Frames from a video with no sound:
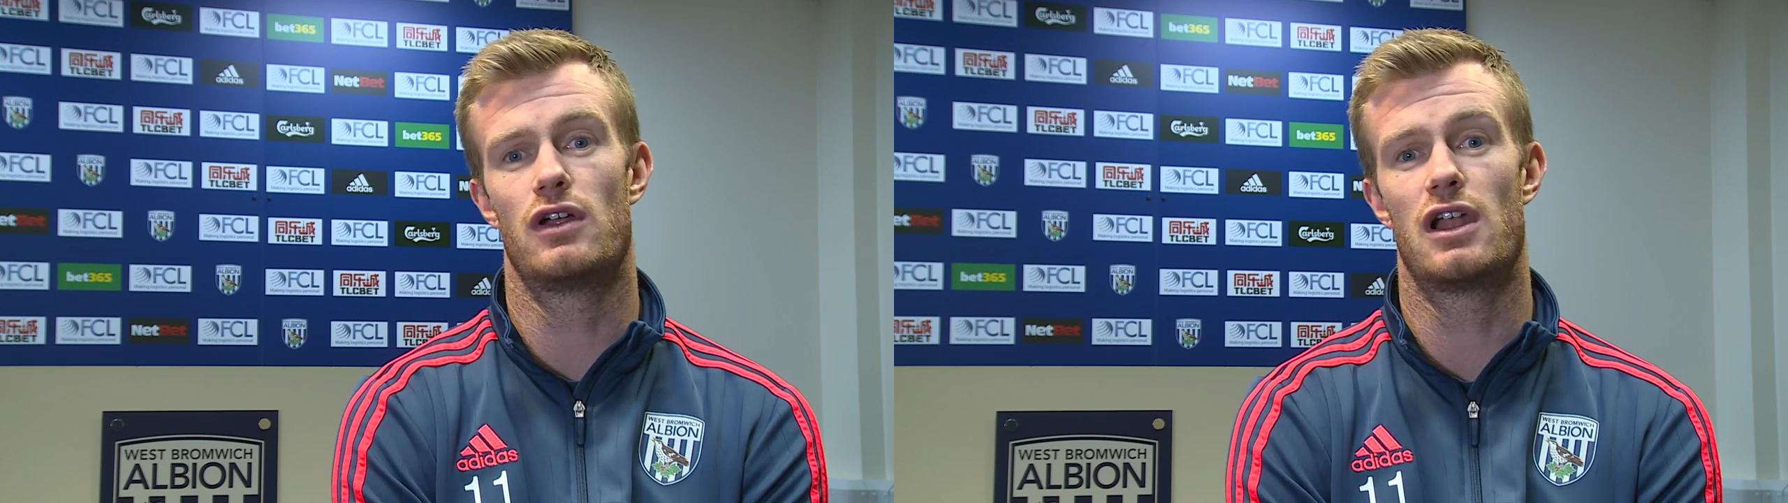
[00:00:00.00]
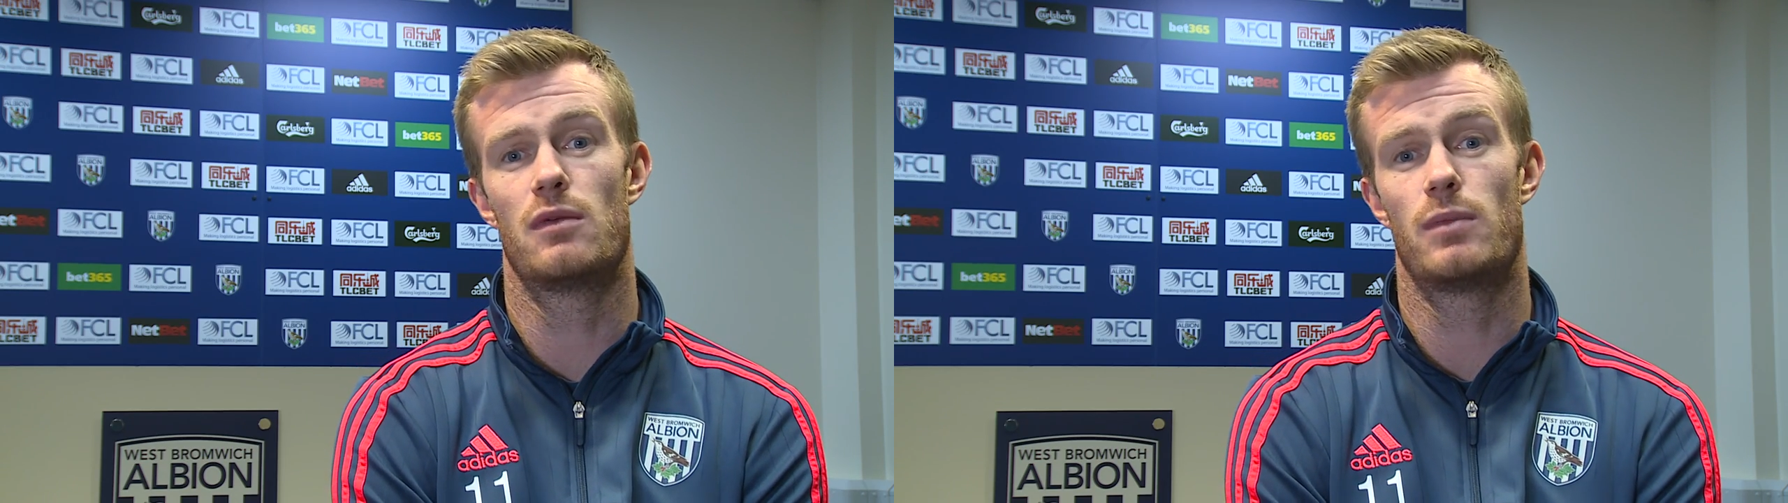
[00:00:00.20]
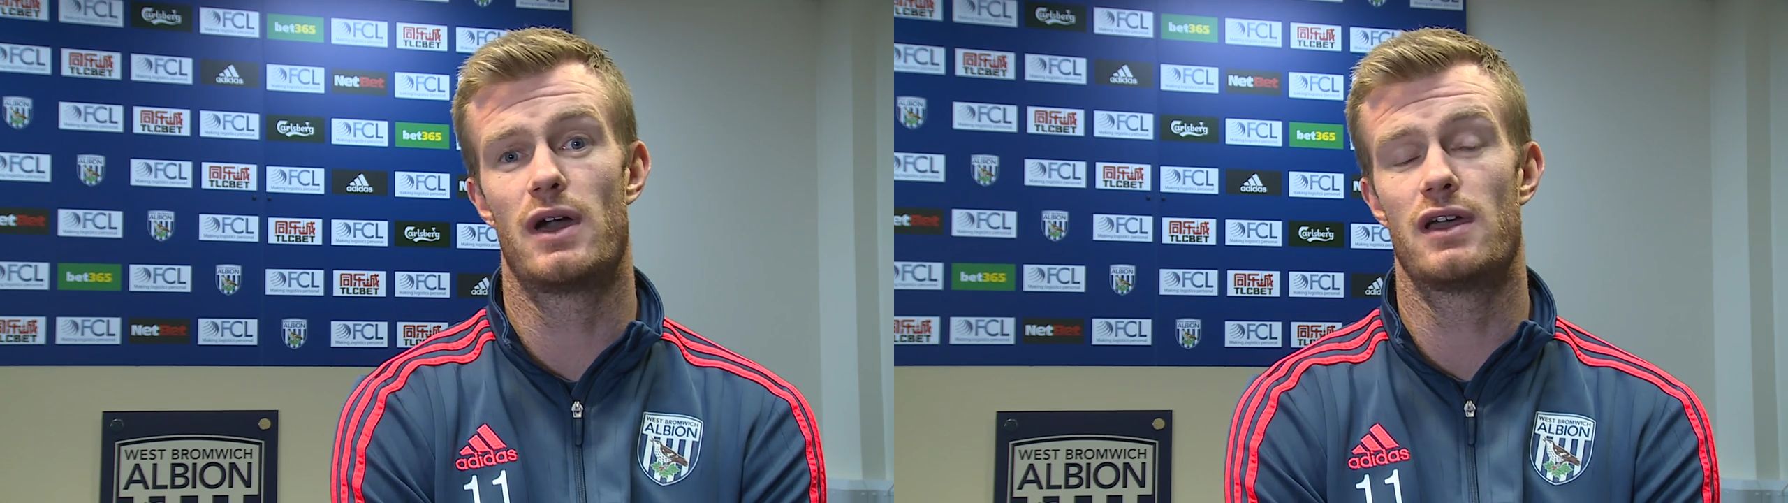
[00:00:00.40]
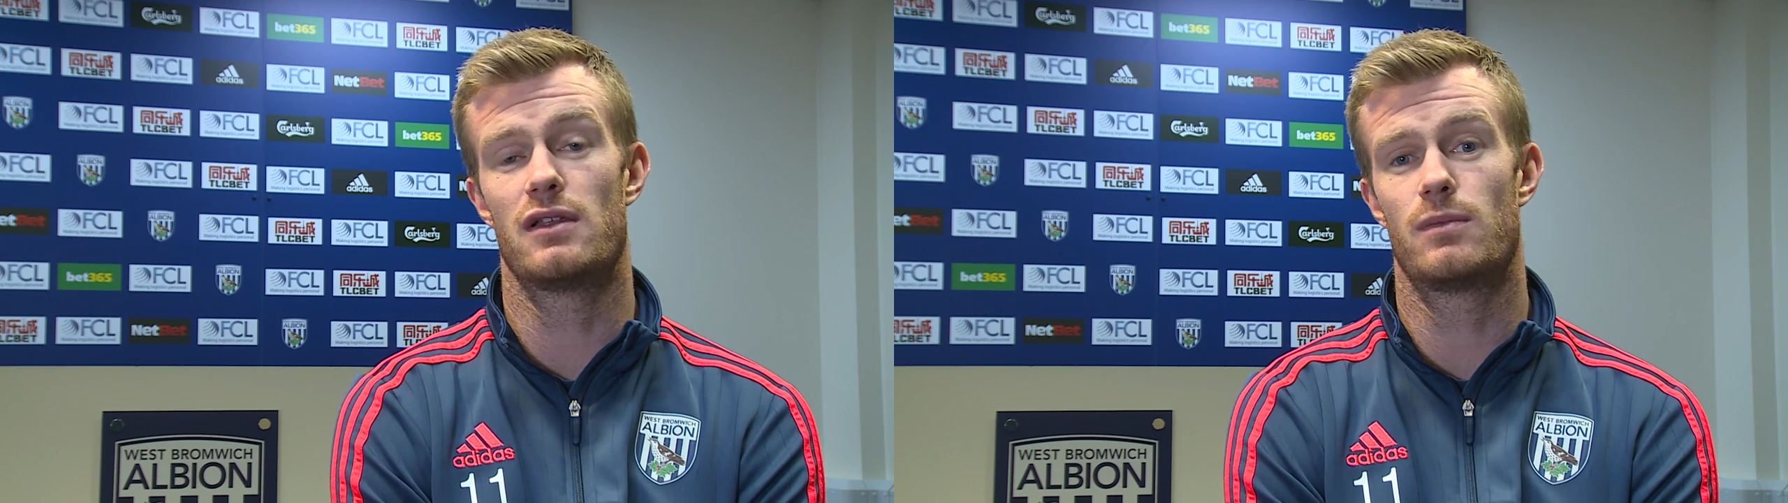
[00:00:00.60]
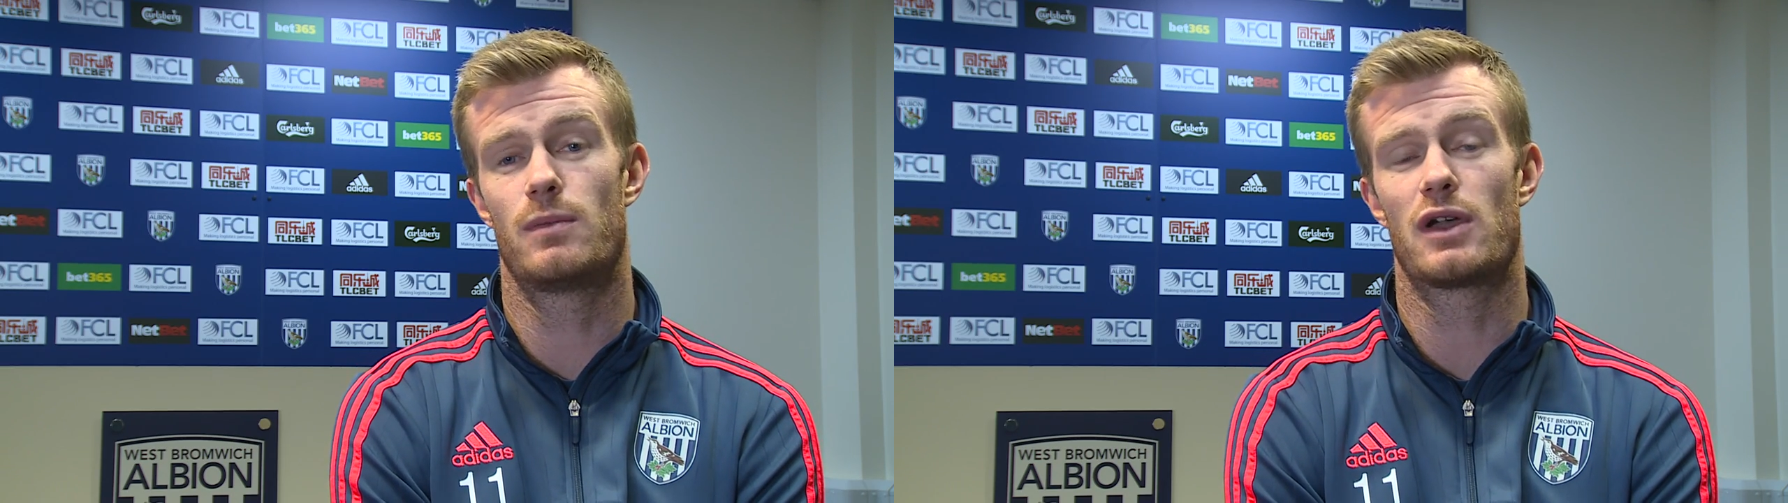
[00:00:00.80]
Ireland
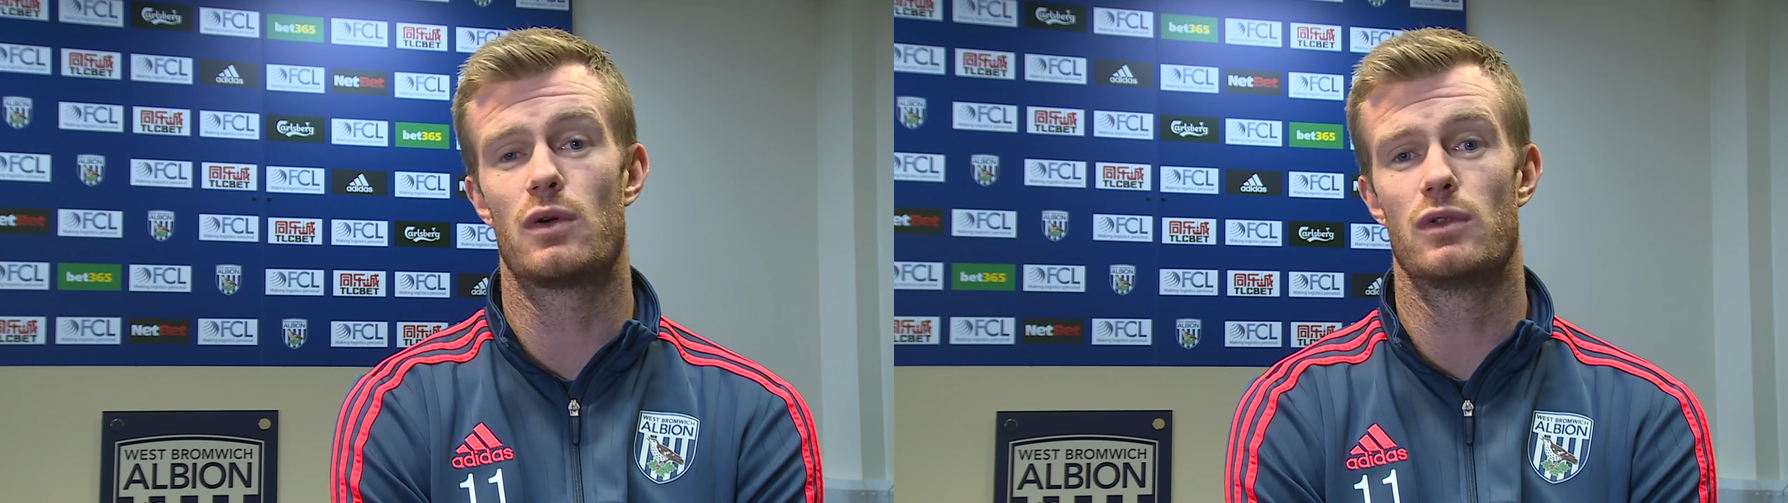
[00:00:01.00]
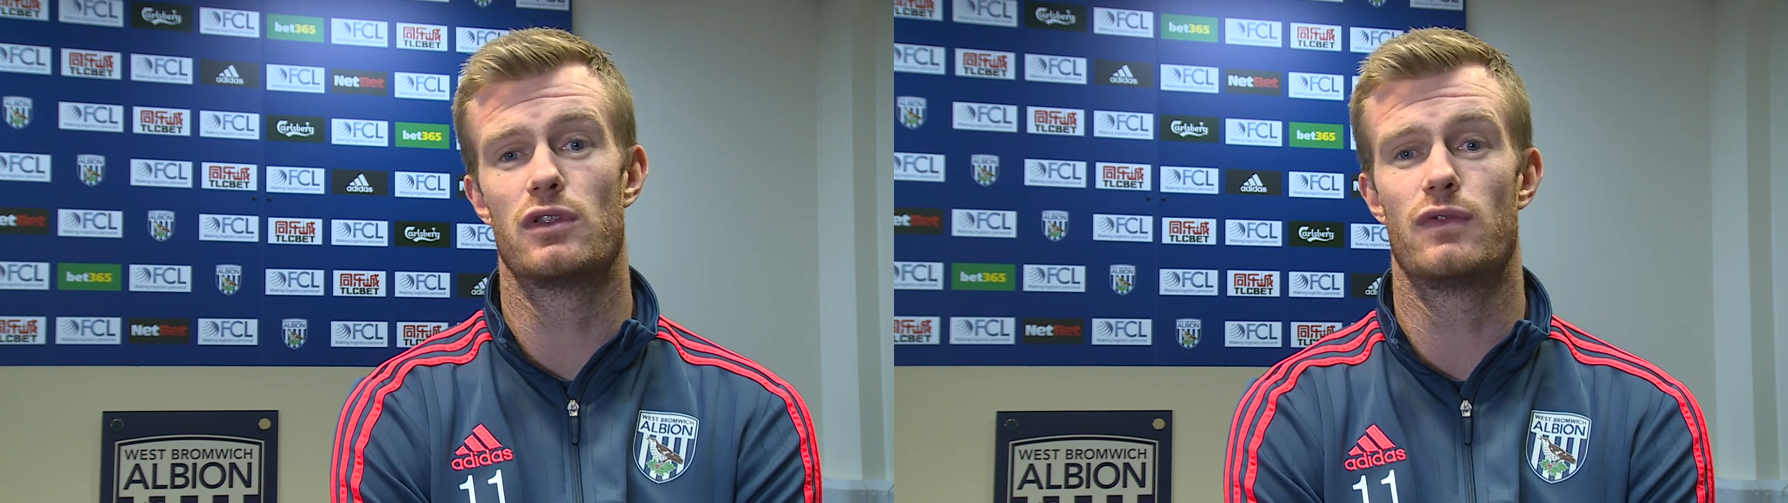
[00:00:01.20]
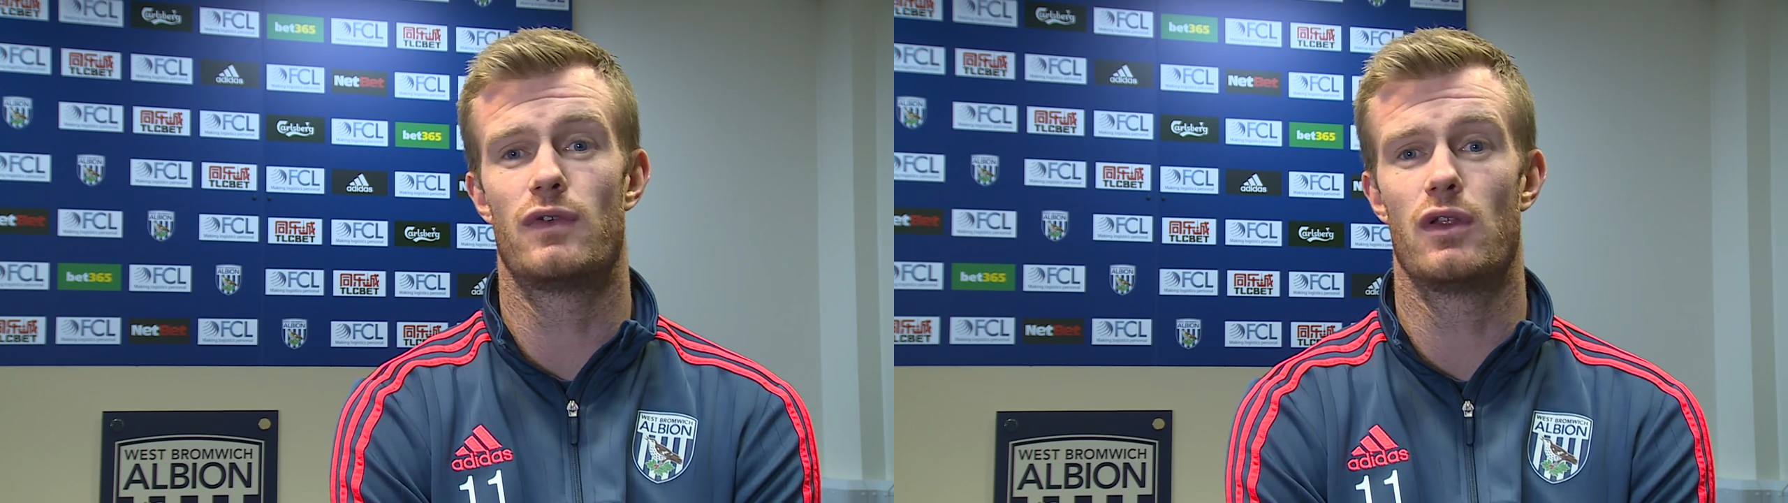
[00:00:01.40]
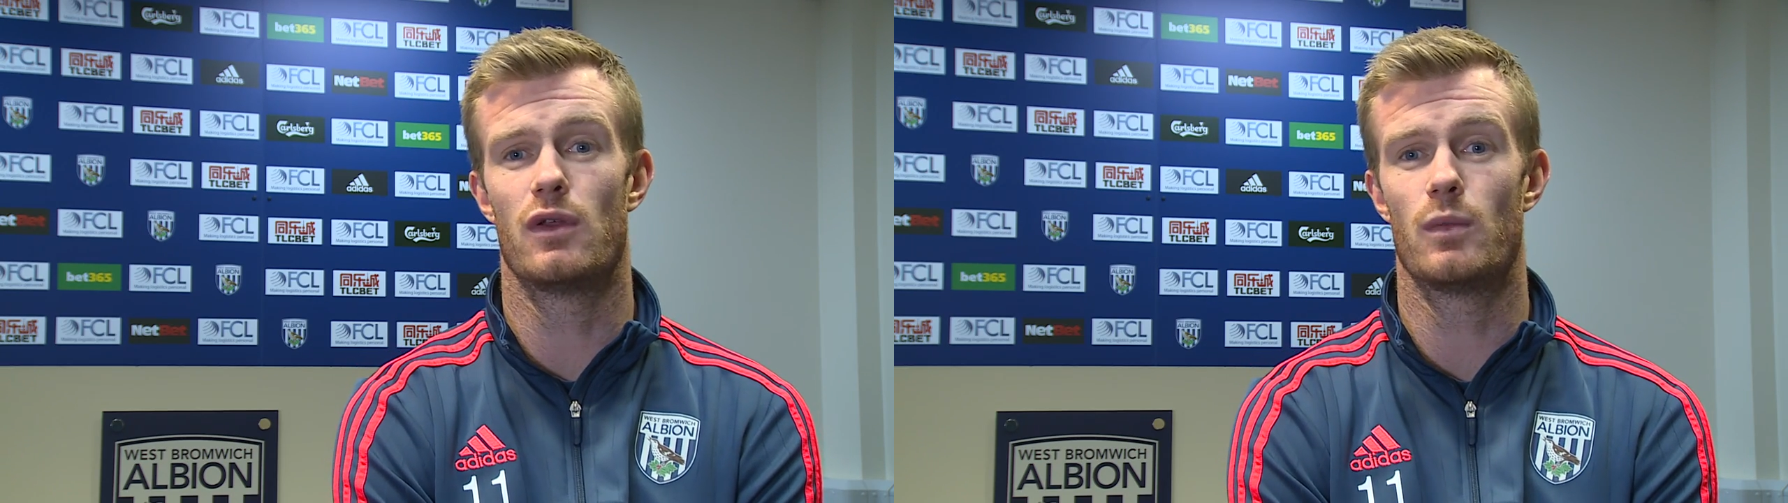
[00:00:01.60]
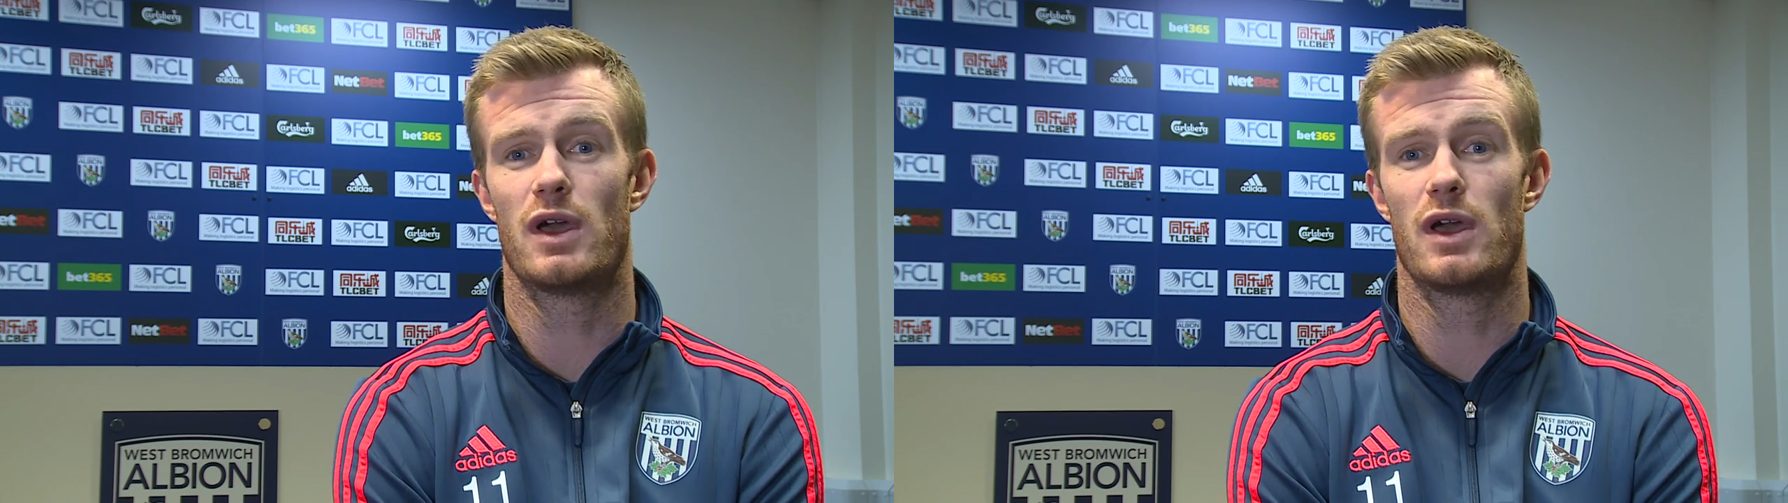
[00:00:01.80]
by going to the following